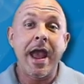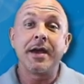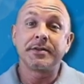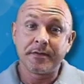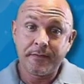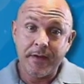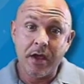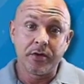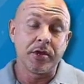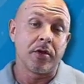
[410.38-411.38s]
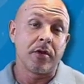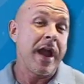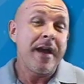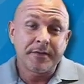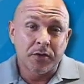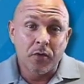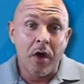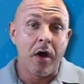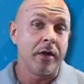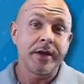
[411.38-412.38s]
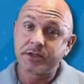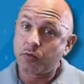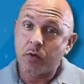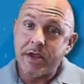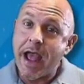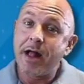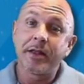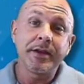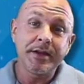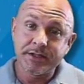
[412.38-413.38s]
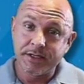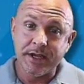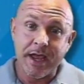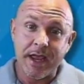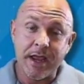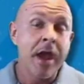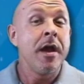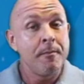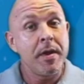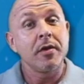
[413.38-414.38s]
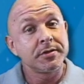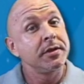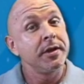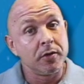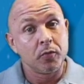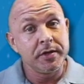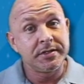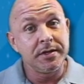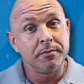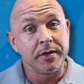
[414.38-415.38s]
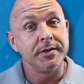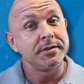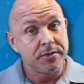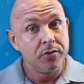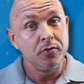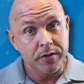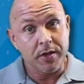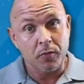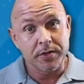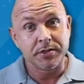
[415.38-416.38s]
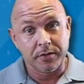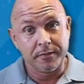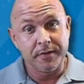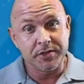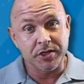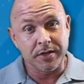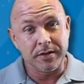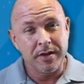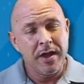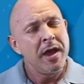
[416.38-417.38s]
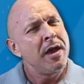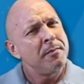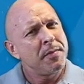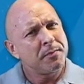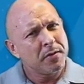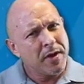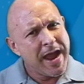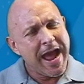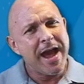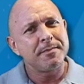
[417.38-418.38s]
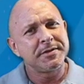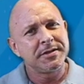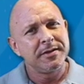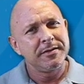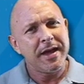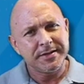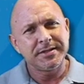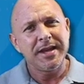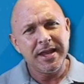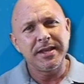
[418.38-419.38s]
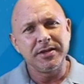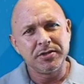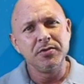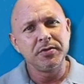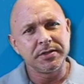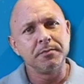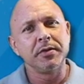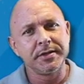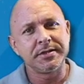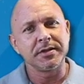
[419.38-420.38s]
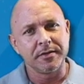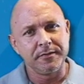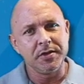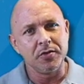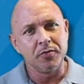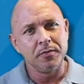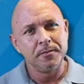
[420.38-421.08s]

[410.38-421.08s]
as a failure. After all, its reality today bears little resemblance to the original vision. But perhaps that's taking too simplistic a view.